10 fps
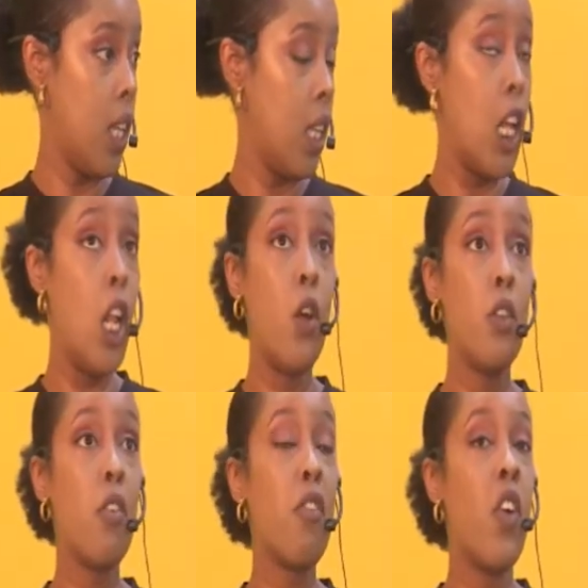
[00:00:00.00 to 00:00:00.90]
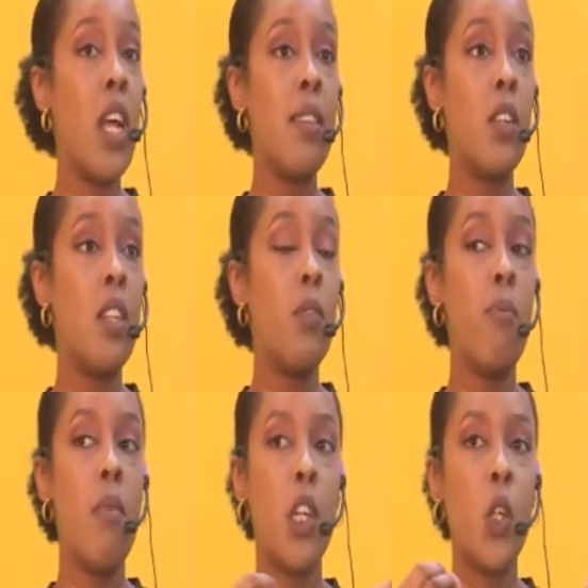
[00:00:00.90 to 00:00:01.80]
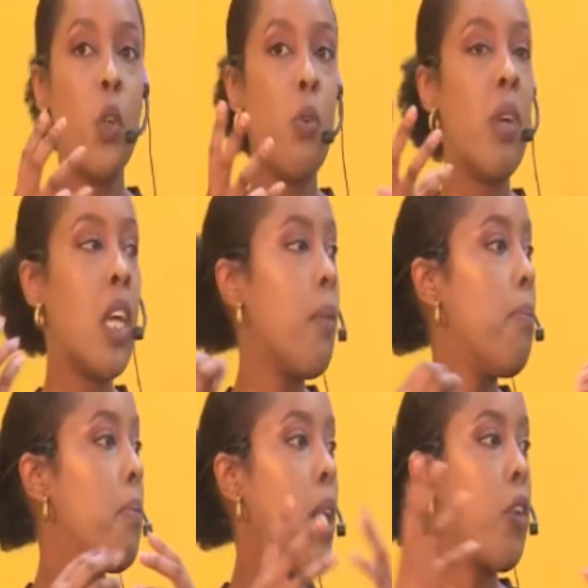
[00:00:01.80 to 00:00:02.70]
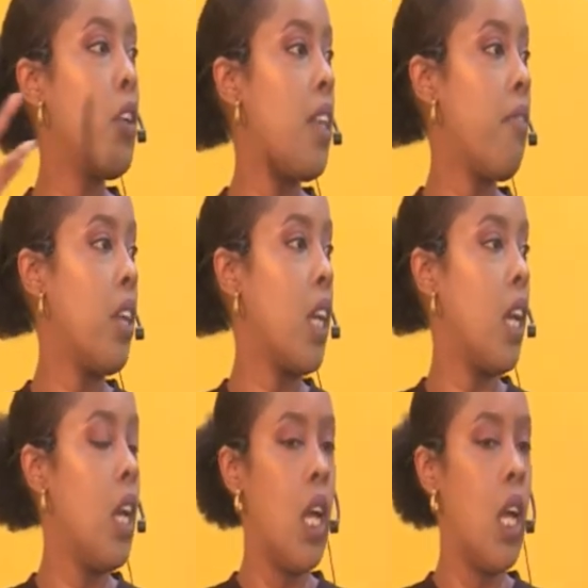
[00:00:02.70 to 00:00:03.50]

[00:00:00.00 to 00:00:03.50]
There are lots of grants mushrooming up across Africa.